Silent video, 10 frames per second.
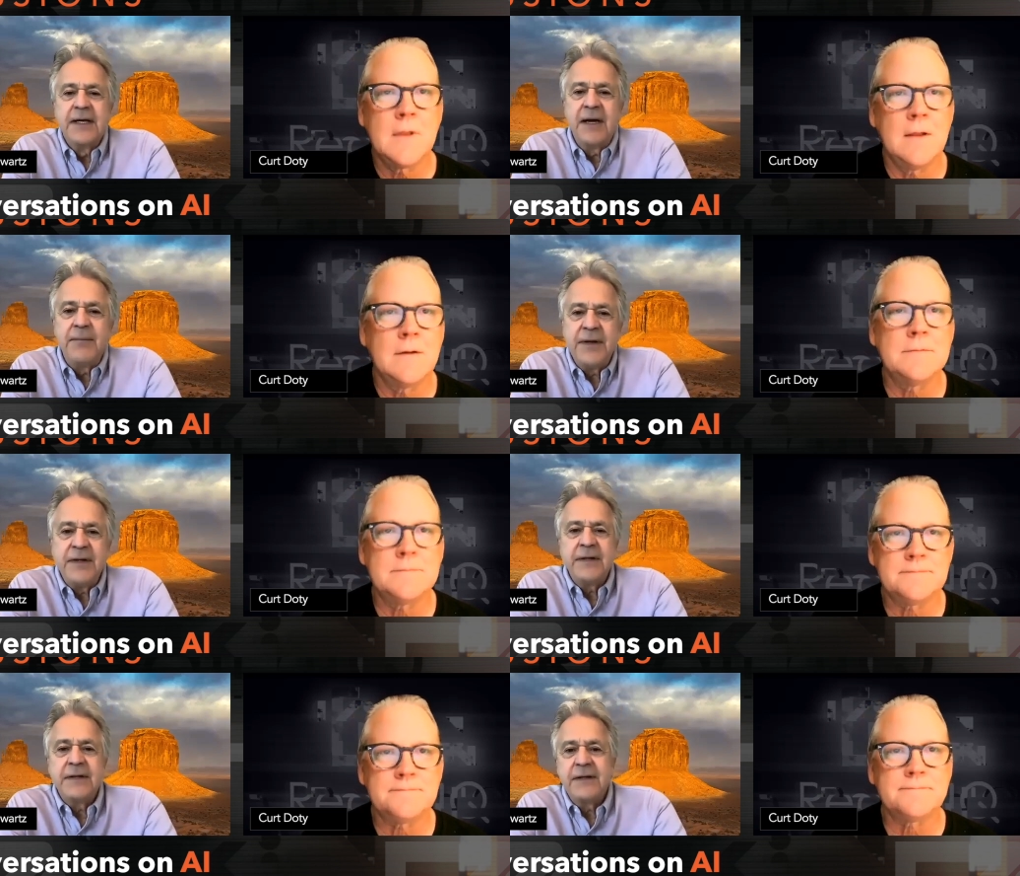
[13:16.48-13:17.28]
Speaker 1: I
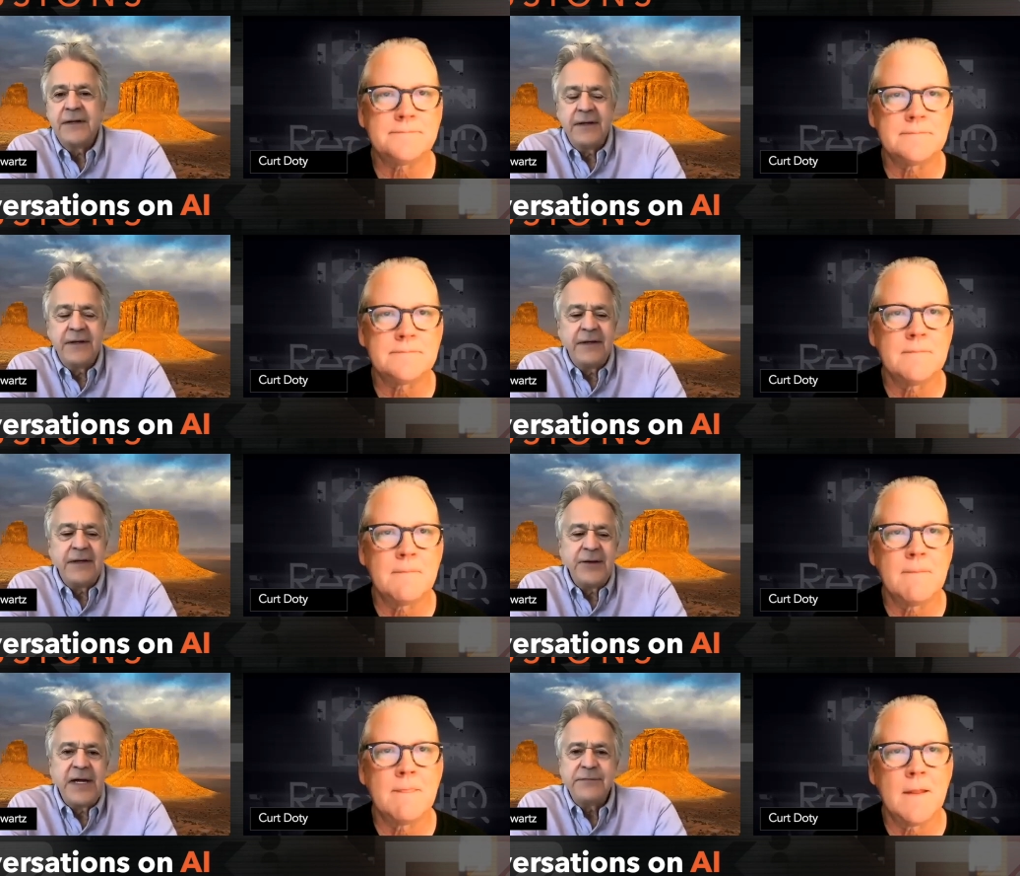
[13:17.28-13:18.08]
mean,
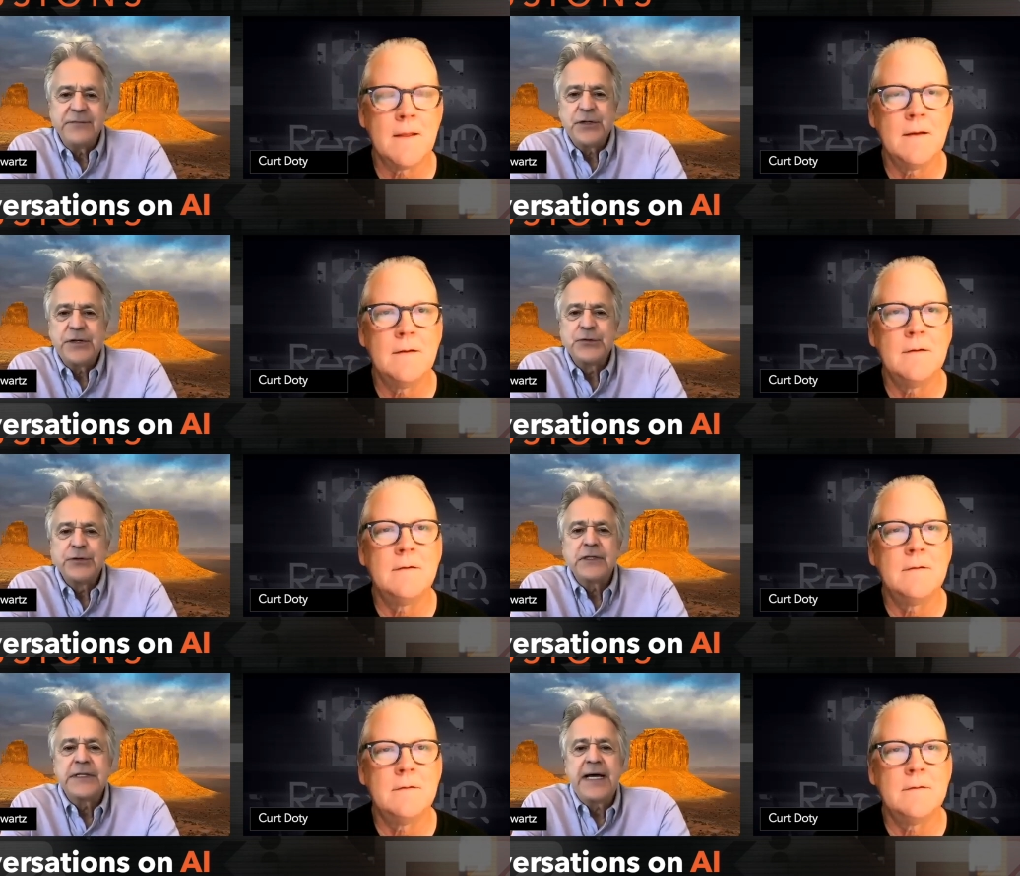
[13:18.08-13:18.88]
and you have to sort of
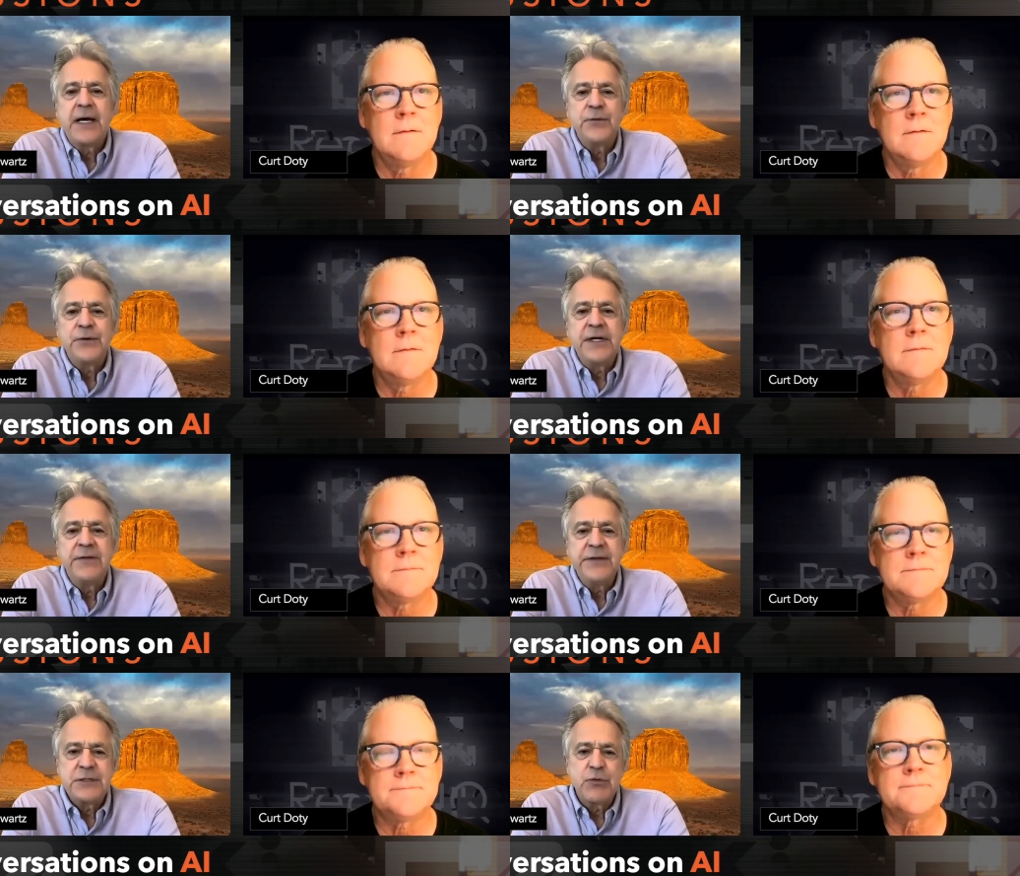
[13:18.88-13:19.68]
drill down when you
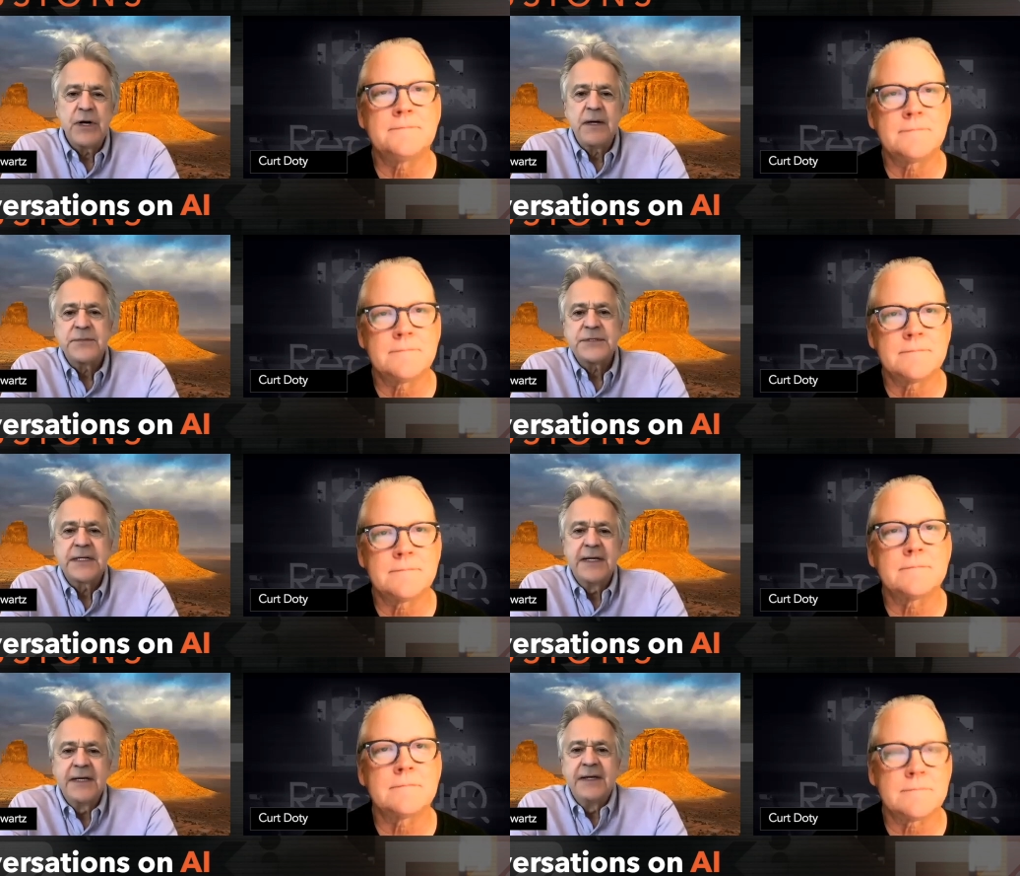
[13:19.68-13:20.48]
get these prompts.
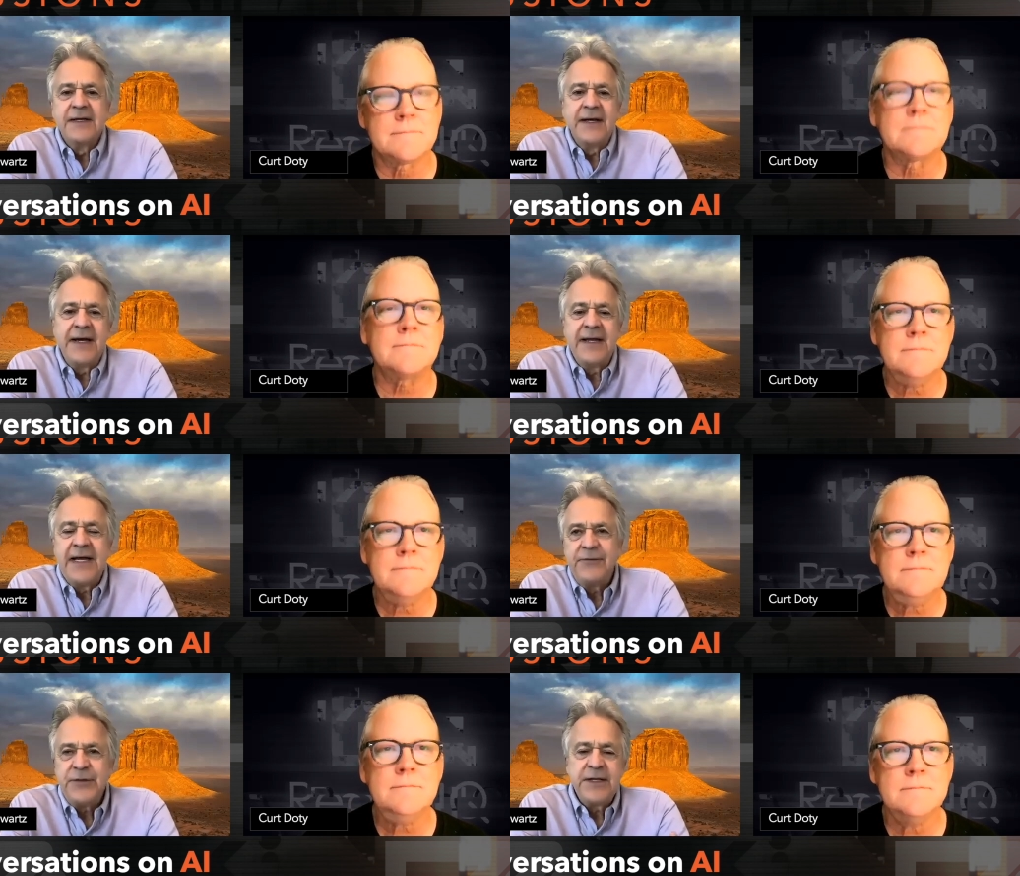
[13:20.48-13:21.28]
And
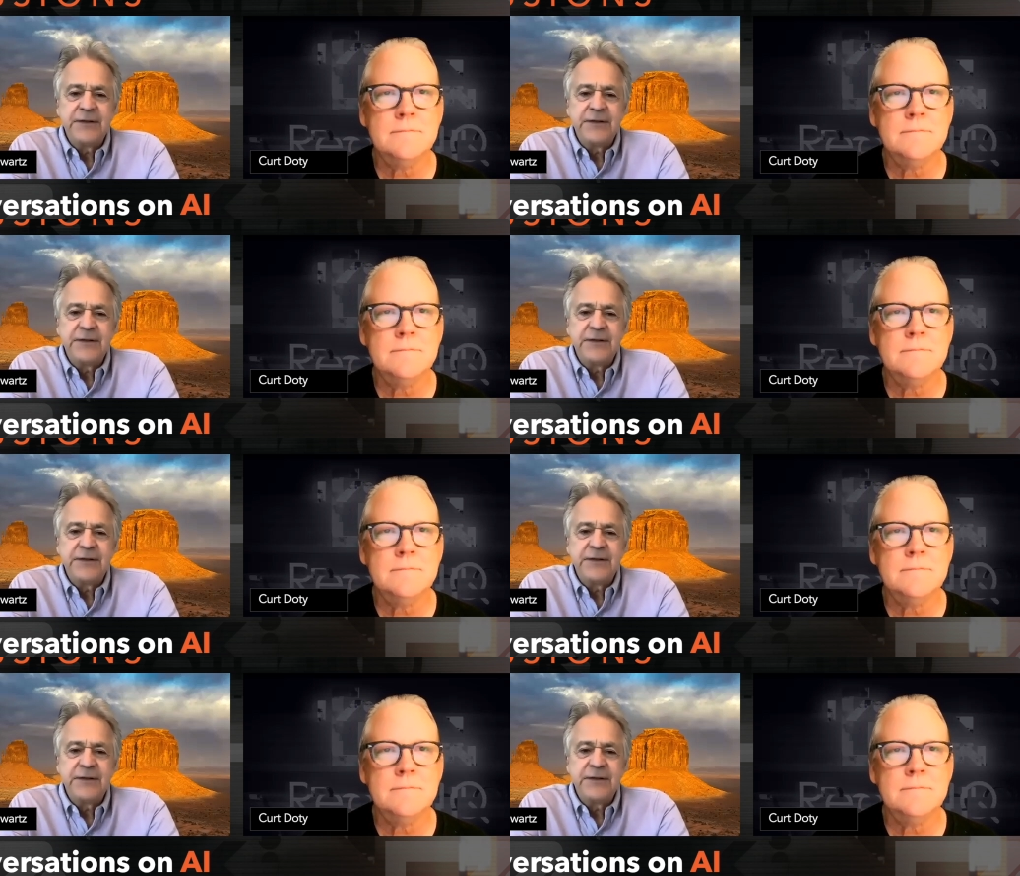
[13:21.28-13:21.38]
after you get